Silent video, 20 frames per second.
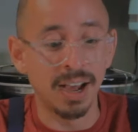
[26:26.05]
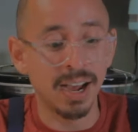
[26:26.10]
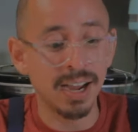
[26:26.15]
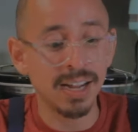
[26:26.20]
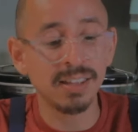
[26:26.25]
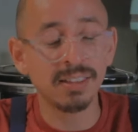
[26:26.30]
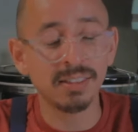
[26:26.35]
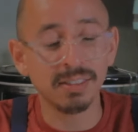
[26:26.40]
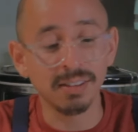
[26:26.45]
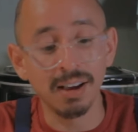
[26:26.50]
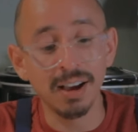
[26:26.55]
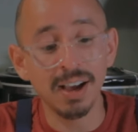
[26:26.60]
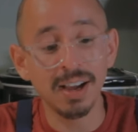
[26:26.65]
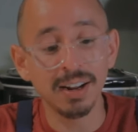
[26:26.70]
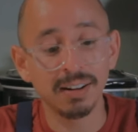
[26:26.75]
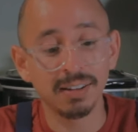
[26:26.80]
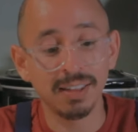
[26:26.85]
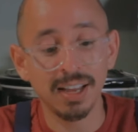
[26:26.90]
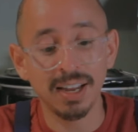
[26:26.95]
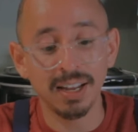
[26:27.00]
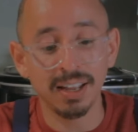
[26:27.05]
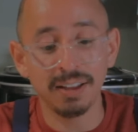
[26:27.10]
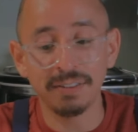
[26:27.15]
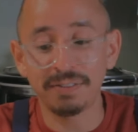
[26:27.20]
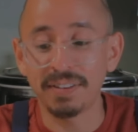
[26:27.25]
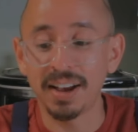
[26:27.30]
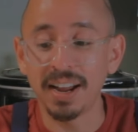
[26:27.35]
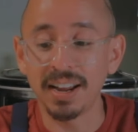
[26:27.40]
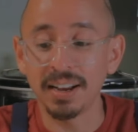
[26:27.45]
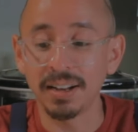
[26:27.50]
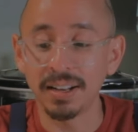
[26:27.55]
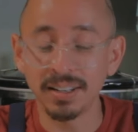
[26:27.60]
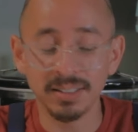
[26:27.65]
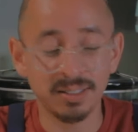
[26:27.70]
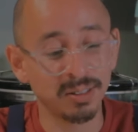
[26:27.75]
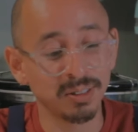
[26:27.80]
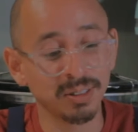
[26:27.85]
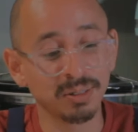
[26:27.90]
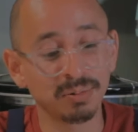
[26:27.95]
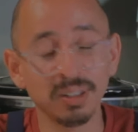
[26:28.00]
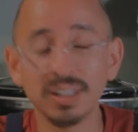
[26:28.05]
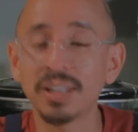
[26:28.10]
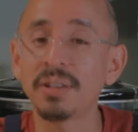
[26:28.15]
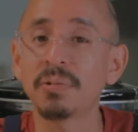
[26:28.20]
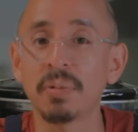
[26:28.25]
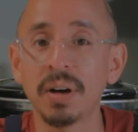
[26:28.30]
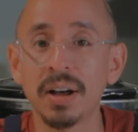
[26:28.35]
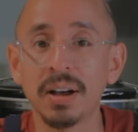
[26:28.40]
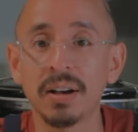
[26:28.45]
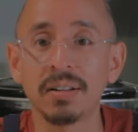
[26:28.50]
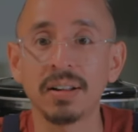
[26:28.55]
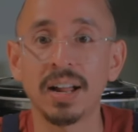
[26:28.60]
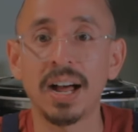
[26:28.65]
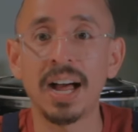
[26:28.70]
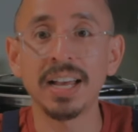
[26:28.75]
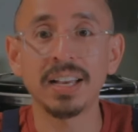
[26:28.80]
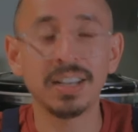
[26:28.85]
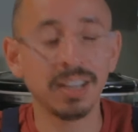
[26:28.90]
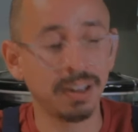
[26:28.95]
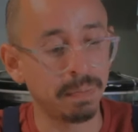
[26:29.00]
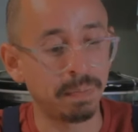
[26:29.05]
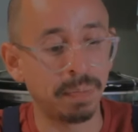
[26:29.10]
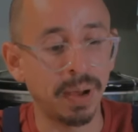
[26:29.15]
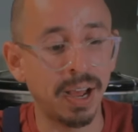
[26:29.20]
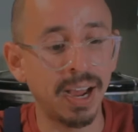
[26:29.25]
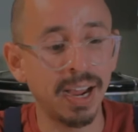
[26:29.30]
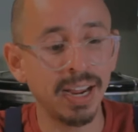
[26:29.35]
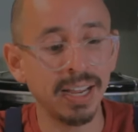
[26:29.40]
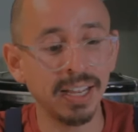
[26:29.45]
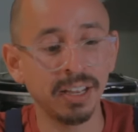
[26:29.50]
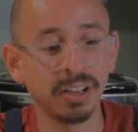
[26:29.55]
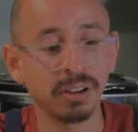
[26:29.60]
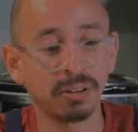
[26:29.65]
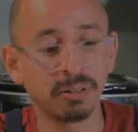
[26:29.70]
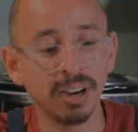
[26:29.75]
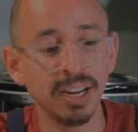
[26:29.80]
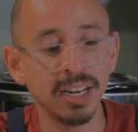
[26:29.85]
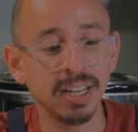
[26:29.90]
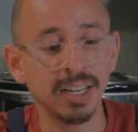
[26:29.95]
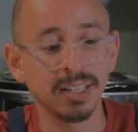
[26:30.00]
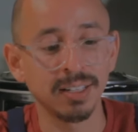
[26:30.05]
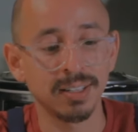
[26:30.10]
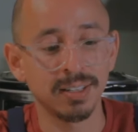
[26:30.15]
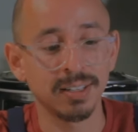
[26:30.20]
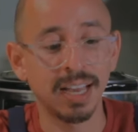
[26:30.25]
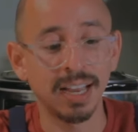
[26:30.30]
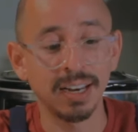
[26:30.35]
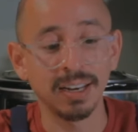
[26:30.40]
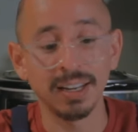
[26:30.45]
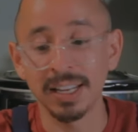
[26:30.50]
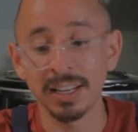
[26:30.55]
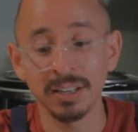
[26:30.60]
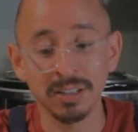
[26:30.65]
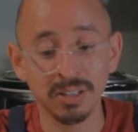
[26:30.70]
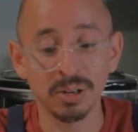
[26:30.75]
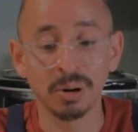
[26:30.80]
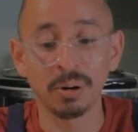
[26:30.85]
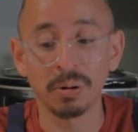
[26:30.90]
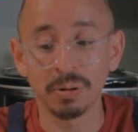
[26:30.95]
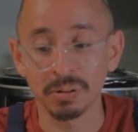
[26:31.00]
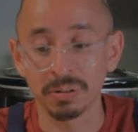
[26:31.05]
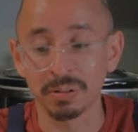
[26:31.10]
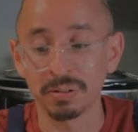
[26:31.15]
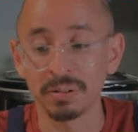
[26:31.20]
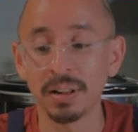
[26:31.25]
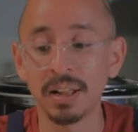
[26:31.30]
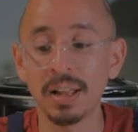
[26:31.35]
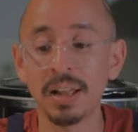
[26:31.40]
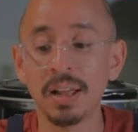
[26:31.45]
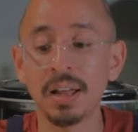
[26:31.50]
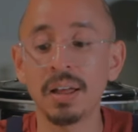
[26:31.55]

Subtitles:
I thought that if I hustled really well, I could buy ingredients that in total